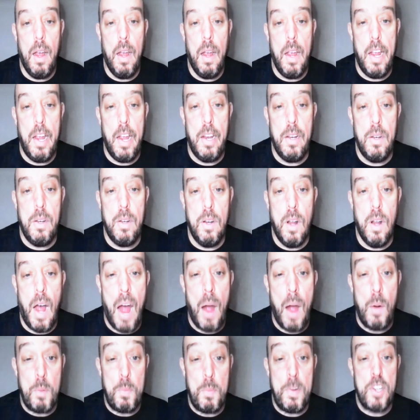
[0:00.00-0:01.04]
in
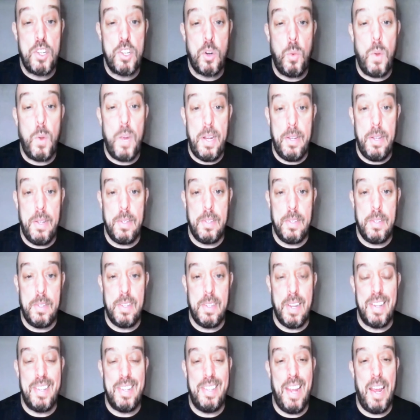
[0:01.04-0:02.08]
Howard Beach, Queens,
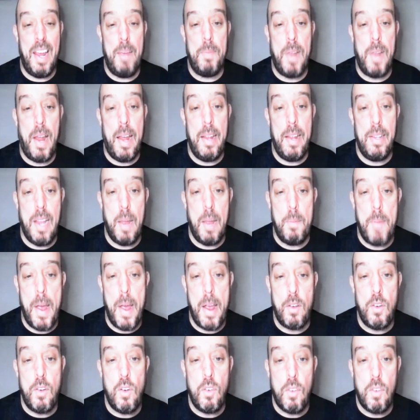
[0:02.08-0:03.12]
the same night that
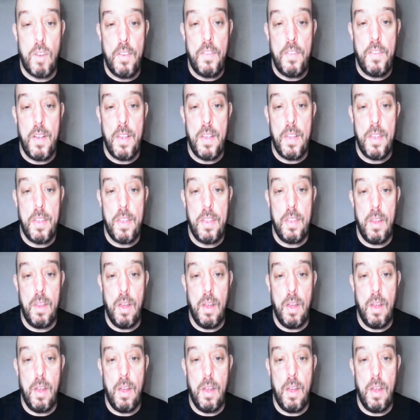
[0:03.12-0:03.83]
Michael Griffith